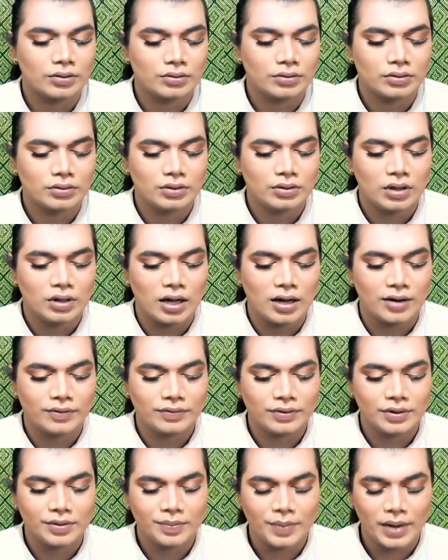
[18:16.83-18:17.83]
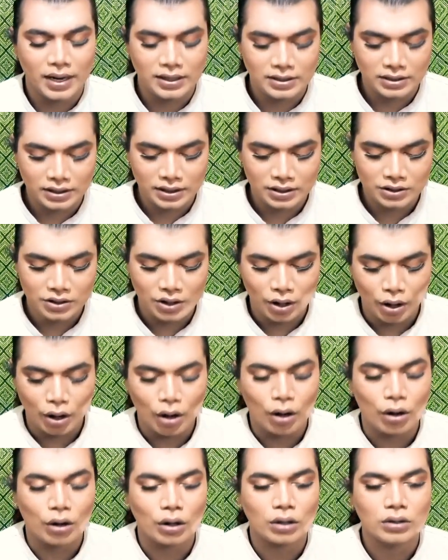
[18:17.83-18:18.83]
After patting it
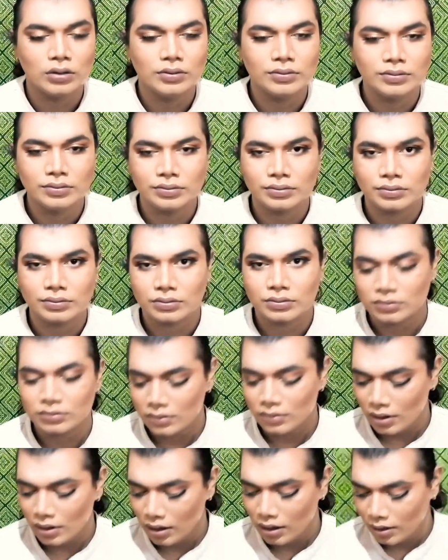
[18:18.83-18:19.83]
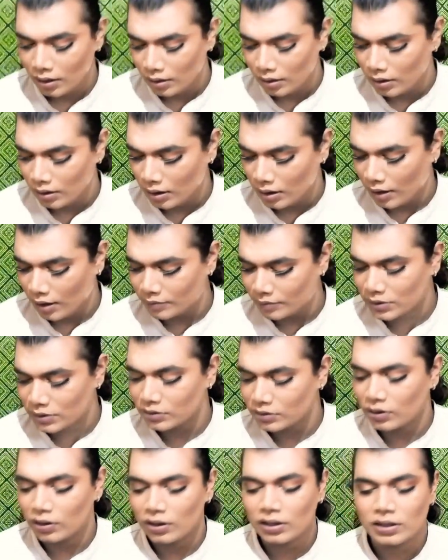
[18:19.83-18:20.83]
on, I'm just gonna
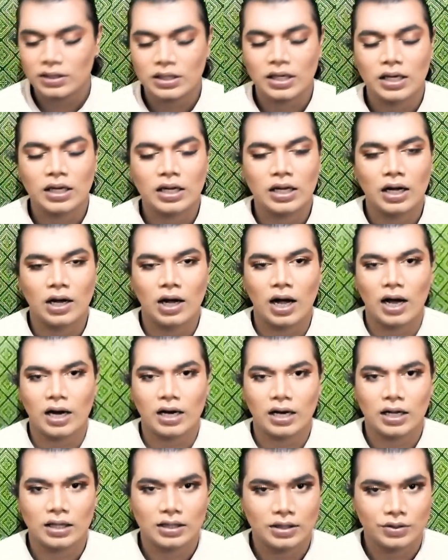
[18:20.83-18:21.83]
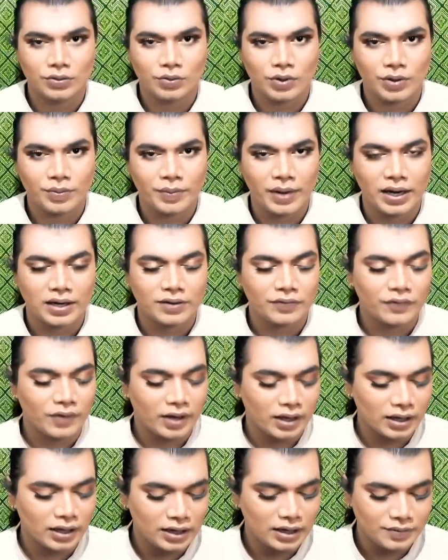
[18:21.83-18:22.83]
take another one mattifying
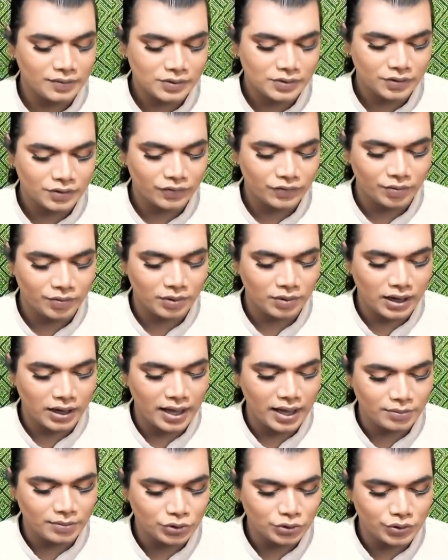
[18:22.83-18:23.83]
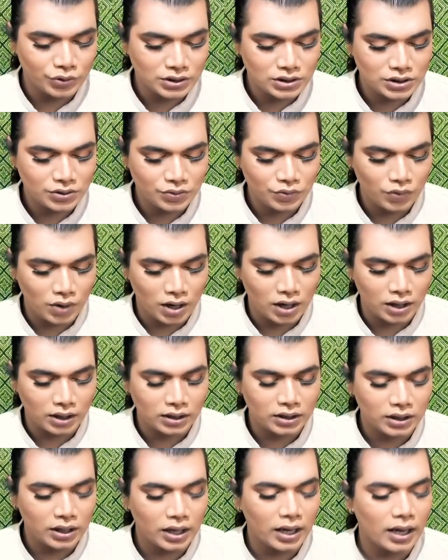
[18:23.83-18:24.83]
lipstick from Glam 21
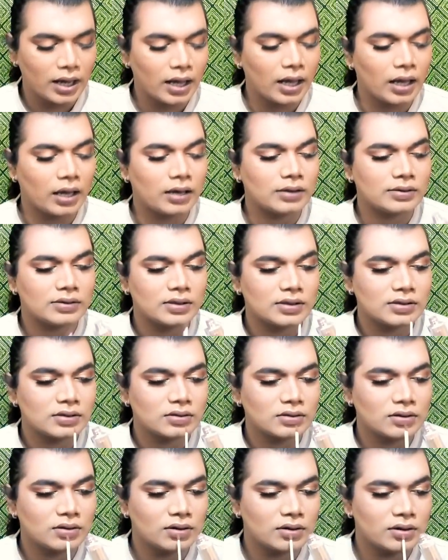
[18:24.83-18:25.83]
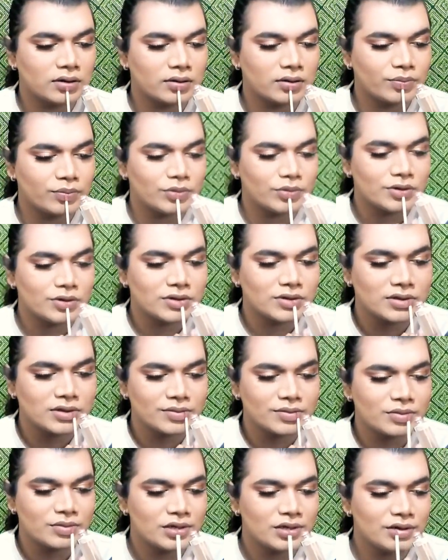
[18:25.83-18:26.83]
and just gonna put some
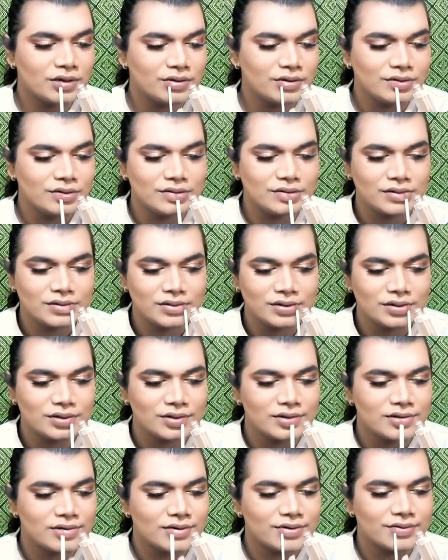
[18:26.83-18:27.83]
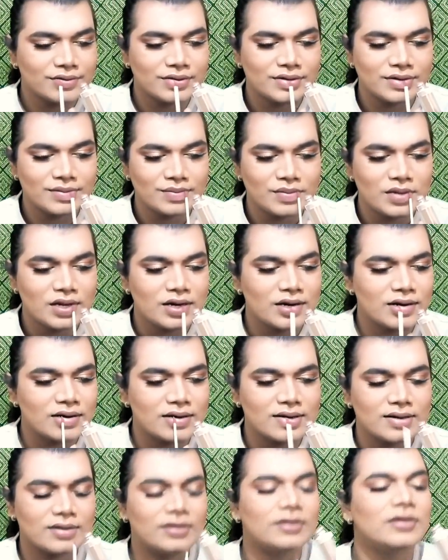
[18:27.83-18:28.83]
nude over the middle
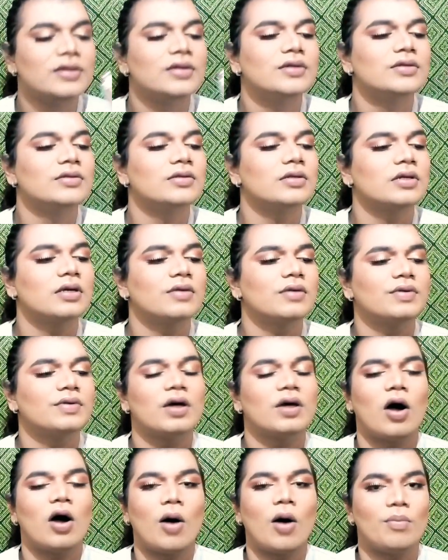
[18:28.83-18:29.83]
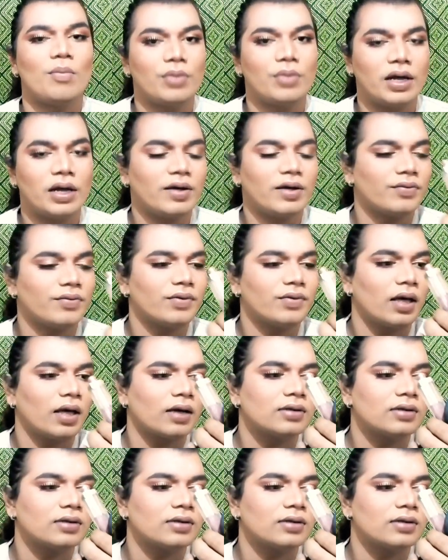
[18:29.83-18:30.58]
to give it an ombre effect.